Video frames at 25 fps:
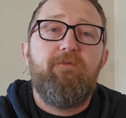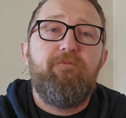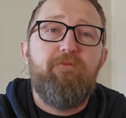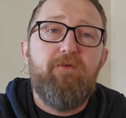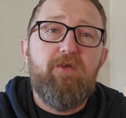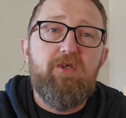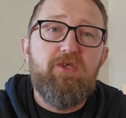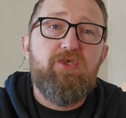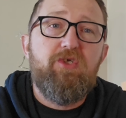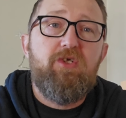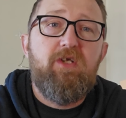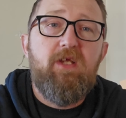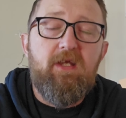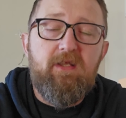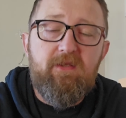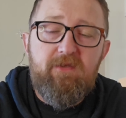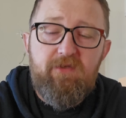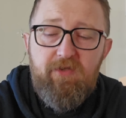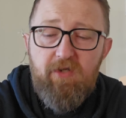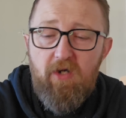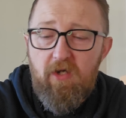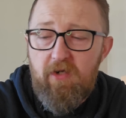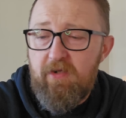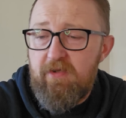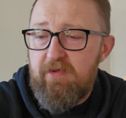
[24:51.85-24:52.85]
finish the
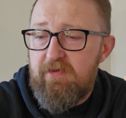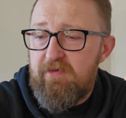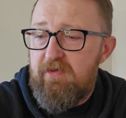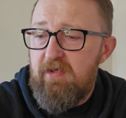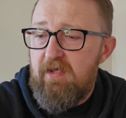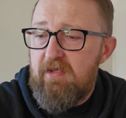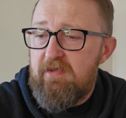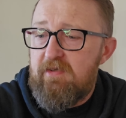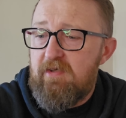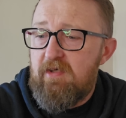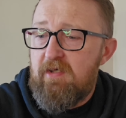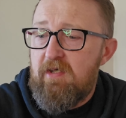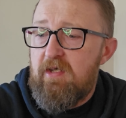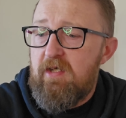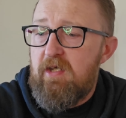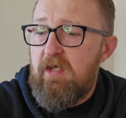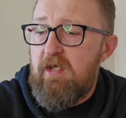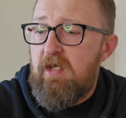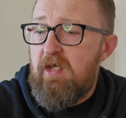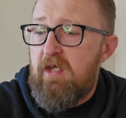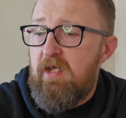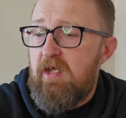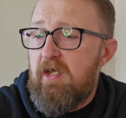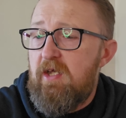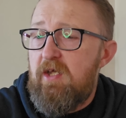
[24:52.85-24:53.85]
gate. Darren did
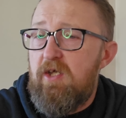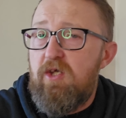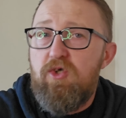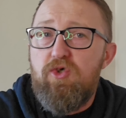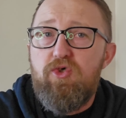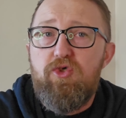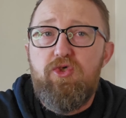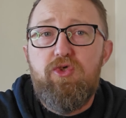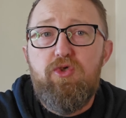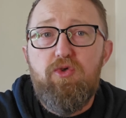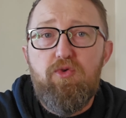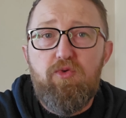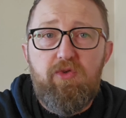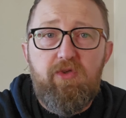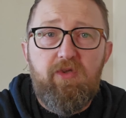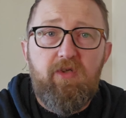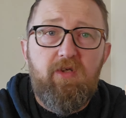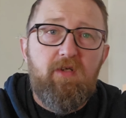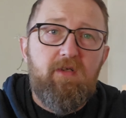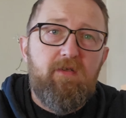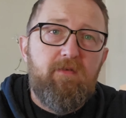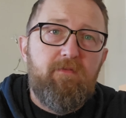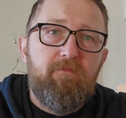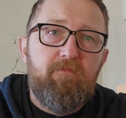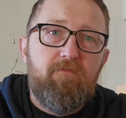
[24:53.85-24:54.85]

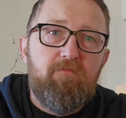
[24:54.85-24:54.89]
shoot